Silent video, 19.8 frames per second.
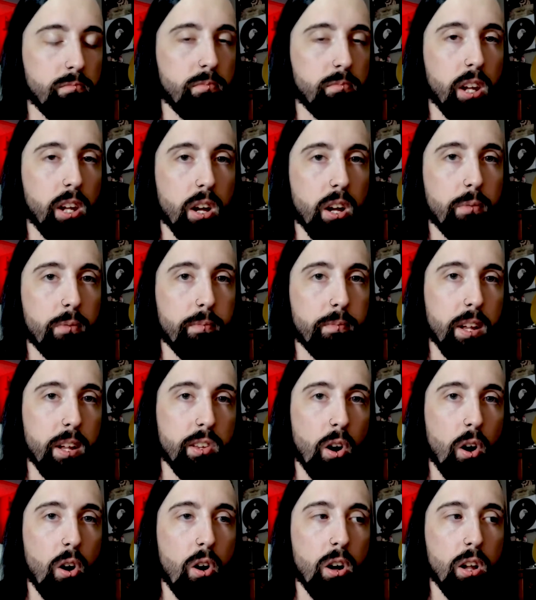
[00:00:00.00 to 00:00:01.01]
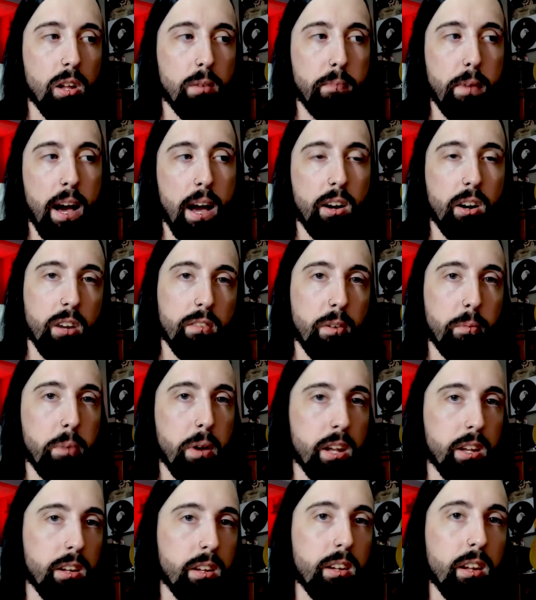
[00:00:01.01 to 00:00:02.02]
You know, it's all a matter of
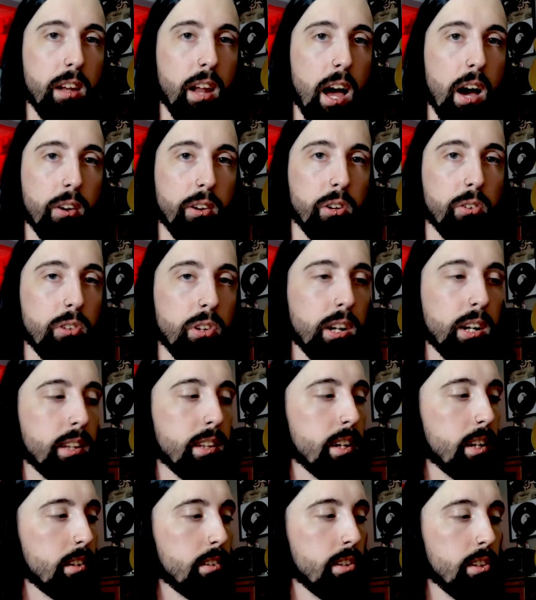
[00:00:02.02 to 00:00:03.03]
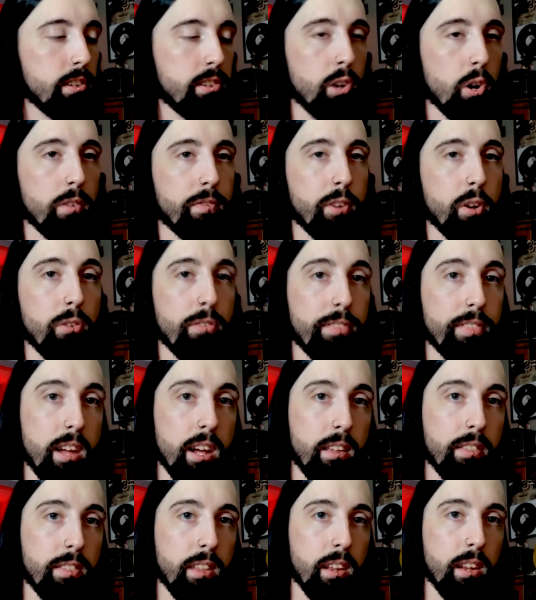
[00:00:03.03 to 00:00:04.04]
opinion and how you look at things. So if you
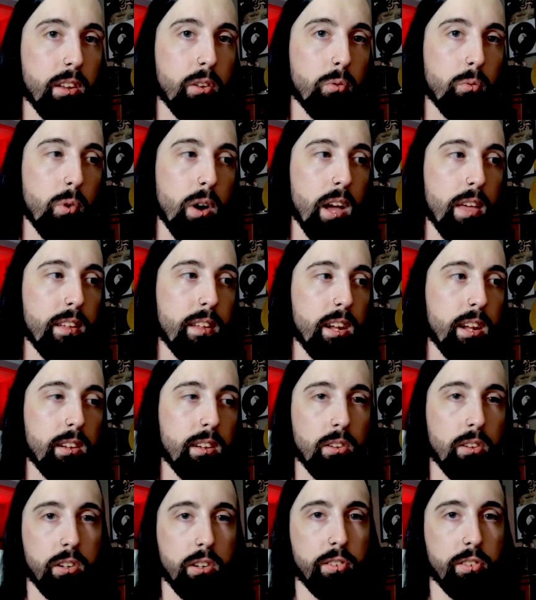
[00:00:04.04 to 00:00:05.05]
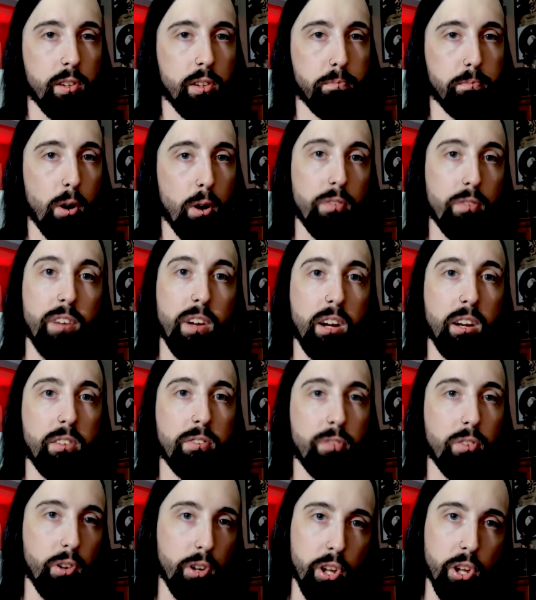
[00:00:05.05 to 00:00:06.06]
think that the way that it looks is perfect
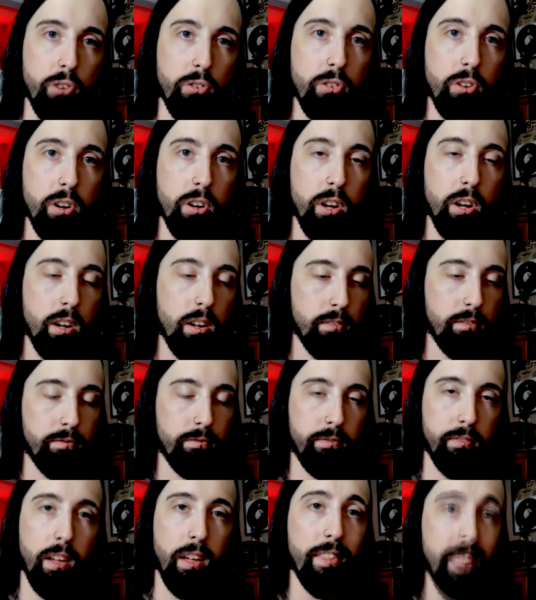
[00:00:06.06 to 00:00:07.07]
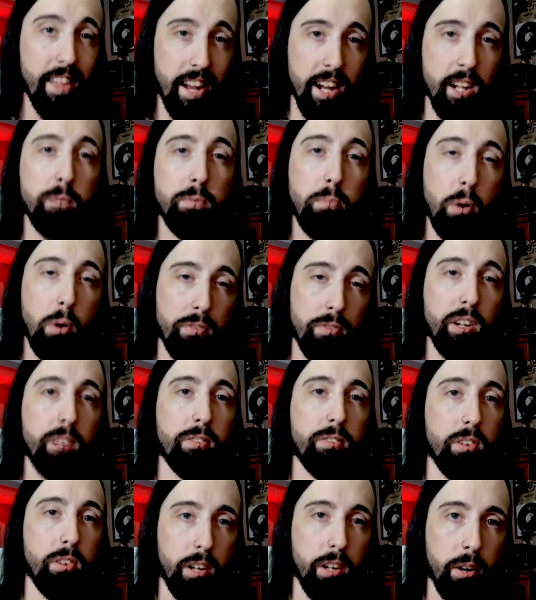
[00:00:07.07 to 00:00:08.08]
for you, then it's perfect
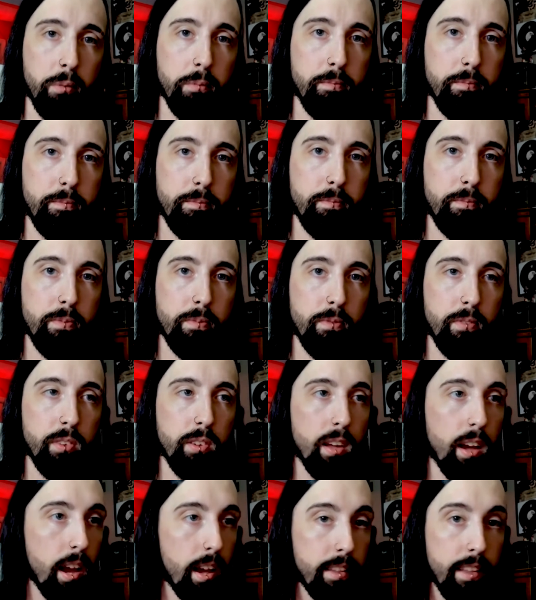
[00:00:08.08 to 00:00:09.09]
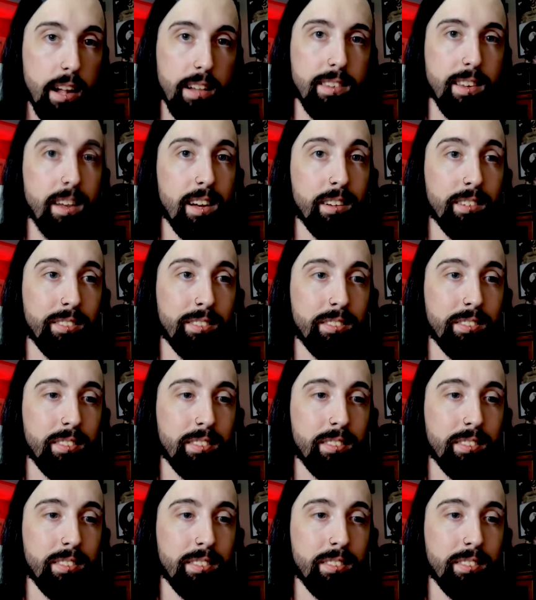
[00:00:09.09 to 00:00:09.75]
for you. And that's it.